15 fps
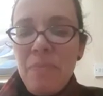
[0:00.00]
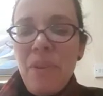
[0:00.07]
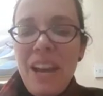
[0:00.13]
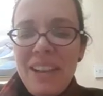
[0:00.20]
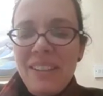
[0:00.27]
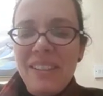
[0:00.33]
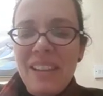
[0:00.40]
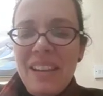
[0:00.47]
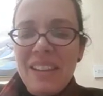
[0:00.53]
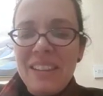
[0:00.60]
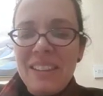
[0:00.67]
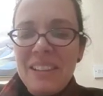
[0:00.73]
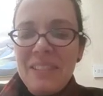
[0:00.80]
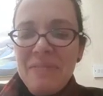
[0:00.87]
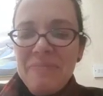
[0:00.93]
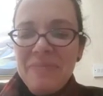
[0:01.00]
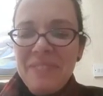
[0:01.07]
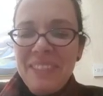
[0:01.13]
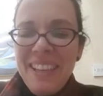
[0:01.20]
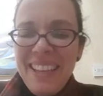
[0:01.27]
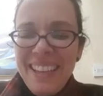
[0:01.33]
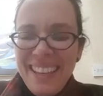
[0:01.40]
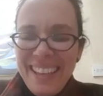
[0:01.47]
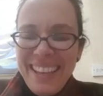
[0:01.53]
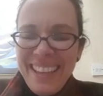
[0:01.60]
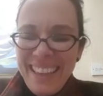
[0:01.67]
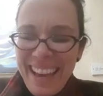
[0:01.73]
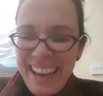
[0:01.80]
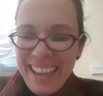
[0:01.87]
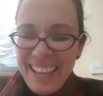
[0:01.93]
Brexit?
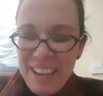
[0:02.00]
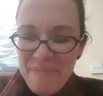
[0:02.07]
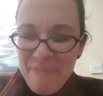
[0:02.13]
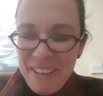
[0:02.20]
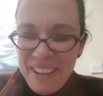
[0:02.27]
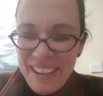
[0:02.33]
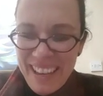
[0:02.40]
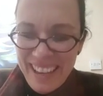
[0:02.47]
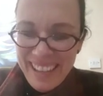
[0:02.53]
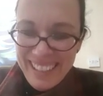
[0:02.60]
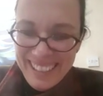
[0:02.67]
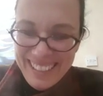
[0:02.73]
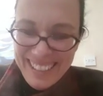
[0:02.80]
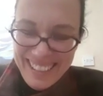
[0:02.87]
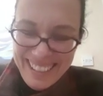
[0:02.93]
Thank you, Paula.